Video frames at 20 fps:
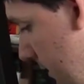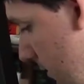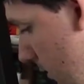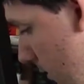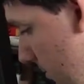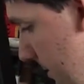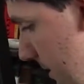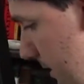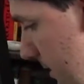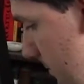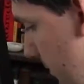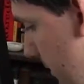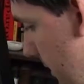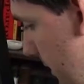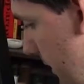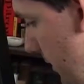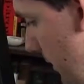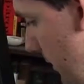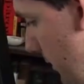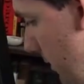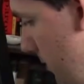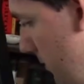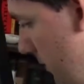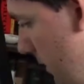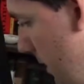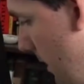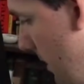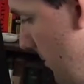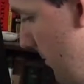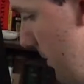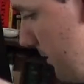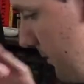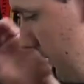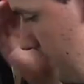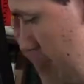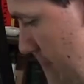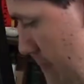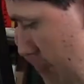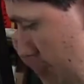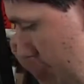hope to complete your own combos
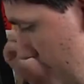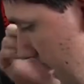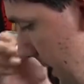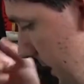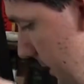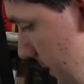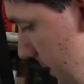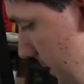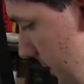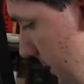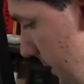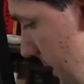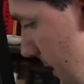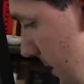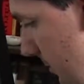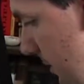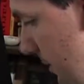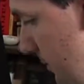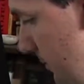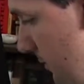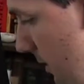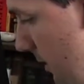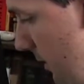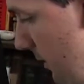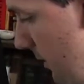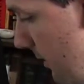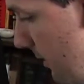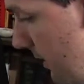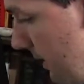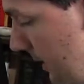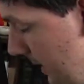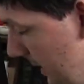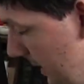and not make the enemy stronger.